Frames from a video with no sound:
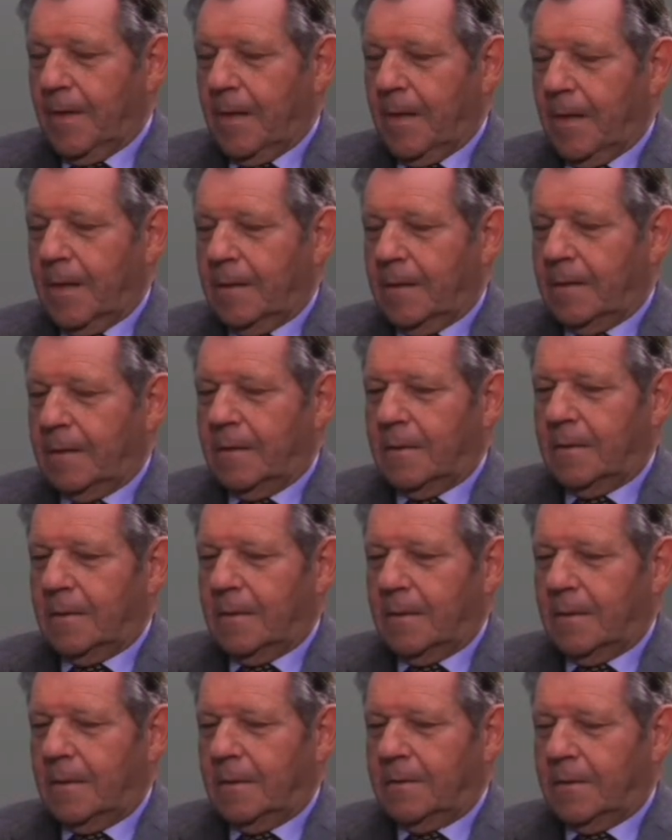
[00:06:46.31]
And
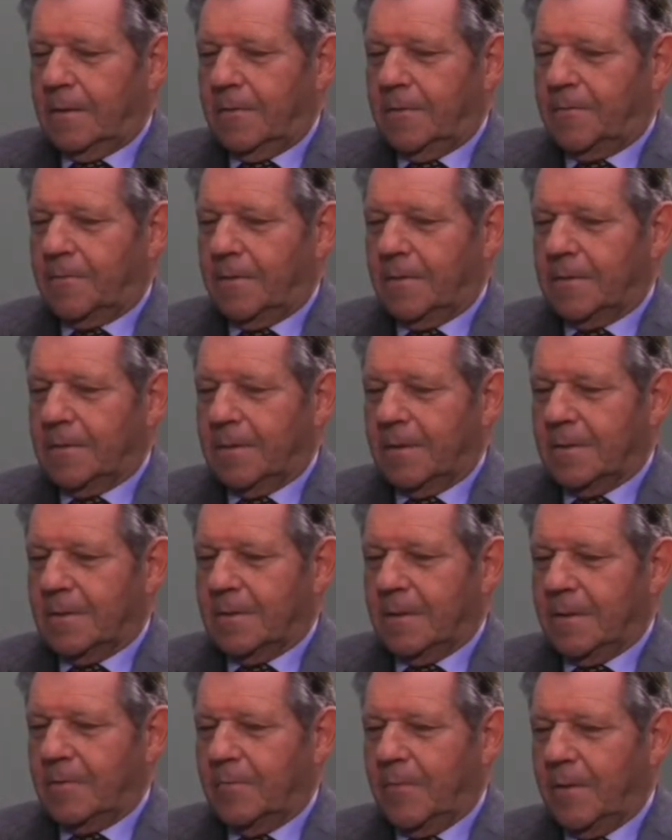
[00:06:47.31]
another difference is
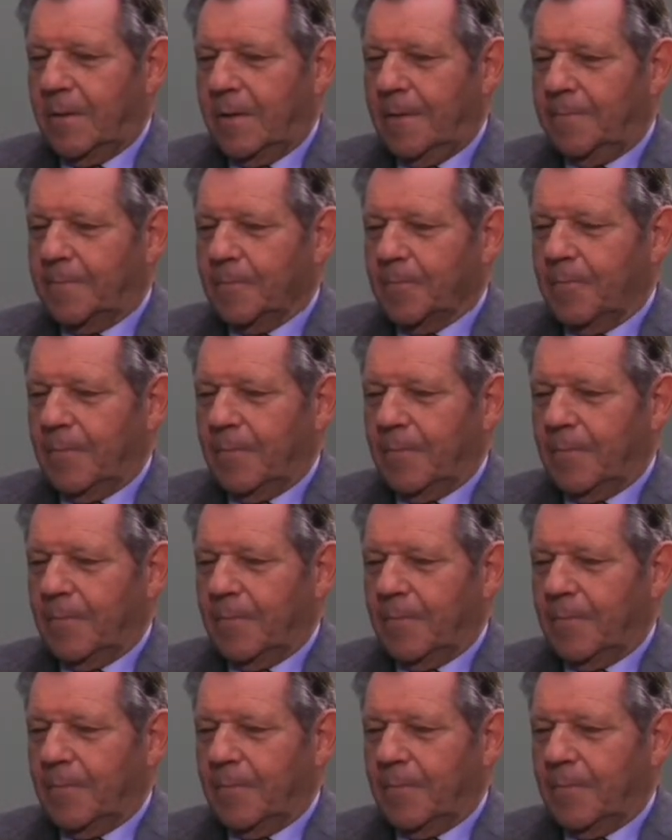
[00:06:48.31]
that we